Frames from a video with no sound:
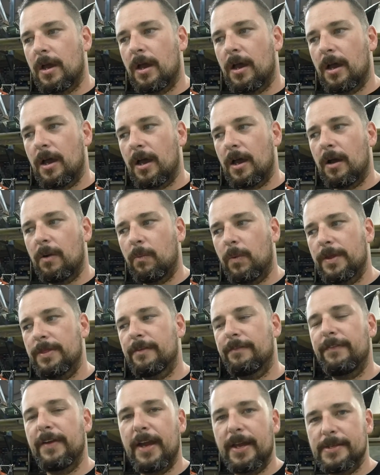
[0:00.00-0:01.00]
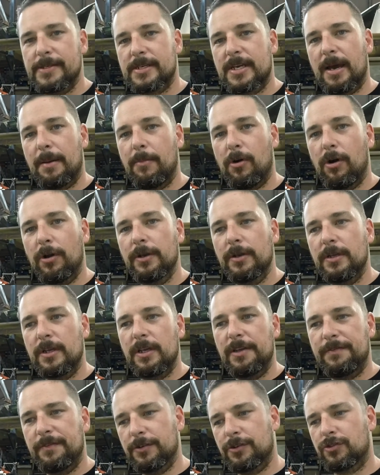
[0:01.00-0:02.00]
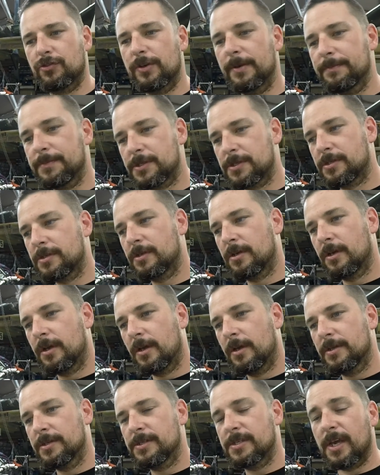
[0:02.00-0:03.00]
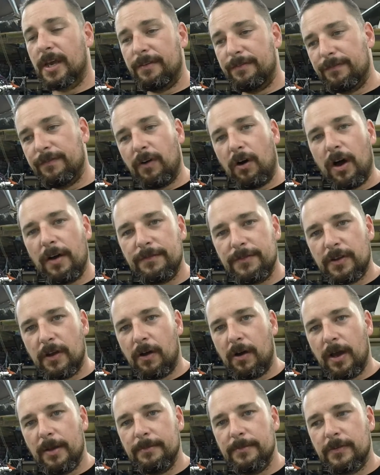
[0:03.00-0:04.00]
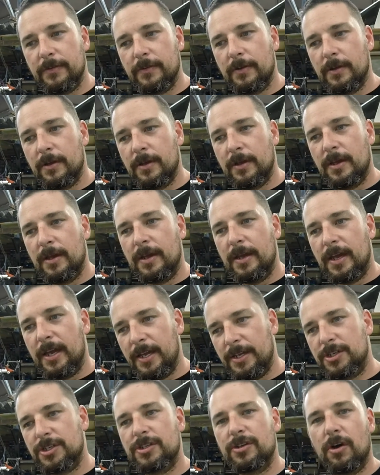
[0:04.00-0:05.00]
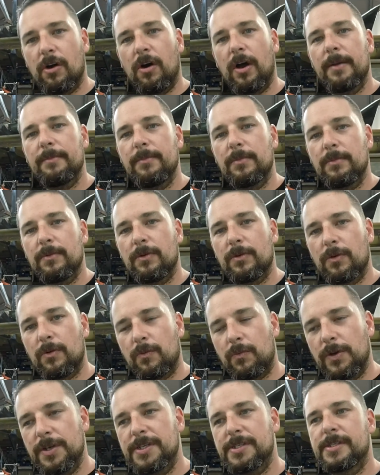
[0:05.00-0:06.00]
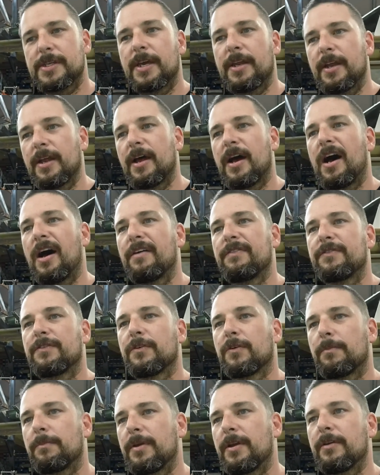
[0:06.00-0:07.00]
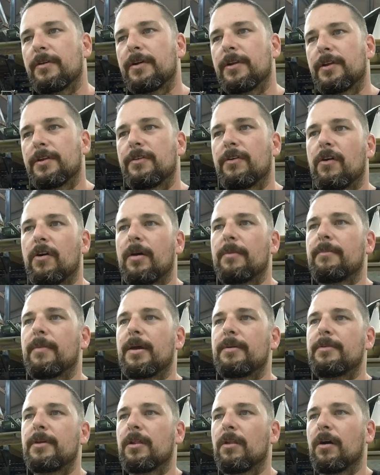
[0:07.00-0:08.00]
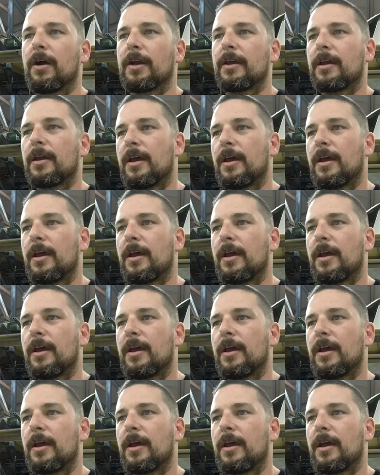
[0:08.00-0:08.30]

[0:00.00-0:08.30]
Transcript: when the fans come on, if it trips, say 5 times, each time reset it after a period of time. Maybe like